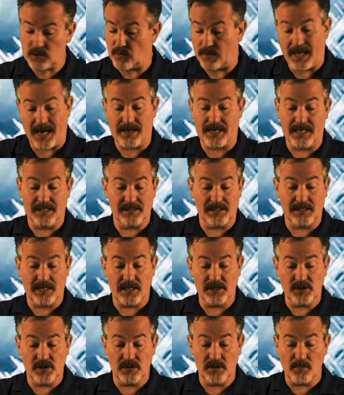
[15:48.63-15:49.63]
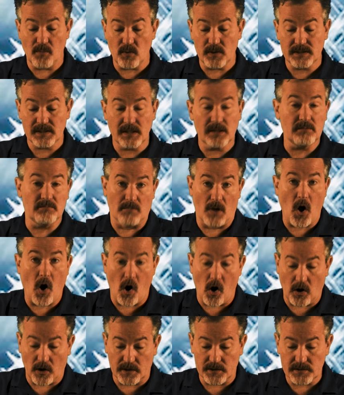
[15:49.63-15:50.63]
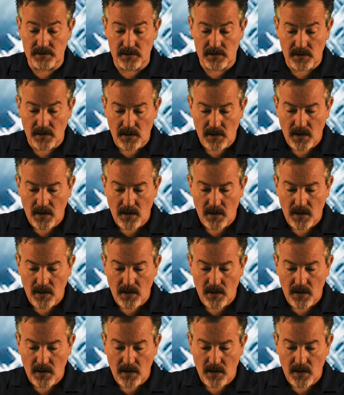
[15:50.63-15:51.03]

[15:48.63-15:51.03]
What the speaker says: Without hesitation, the boy said, "Ours."